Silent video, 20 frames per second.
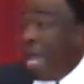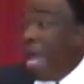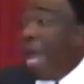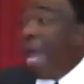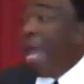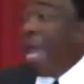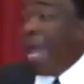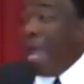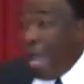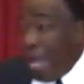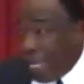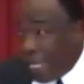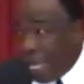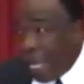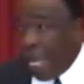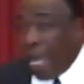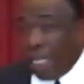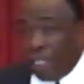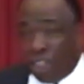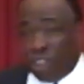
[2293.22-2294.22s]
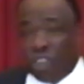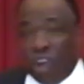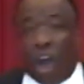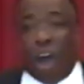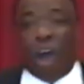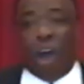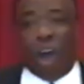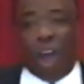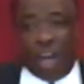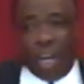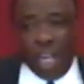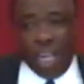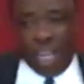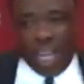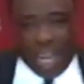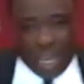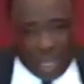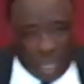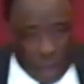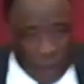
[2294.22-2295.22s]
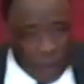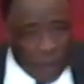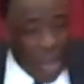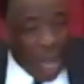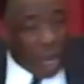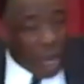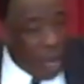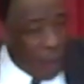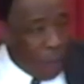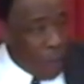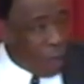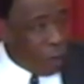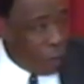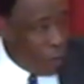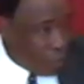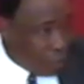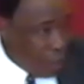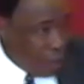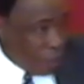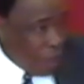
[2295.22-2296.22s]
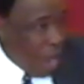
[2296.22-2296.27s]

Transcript: they can start and develop a Christian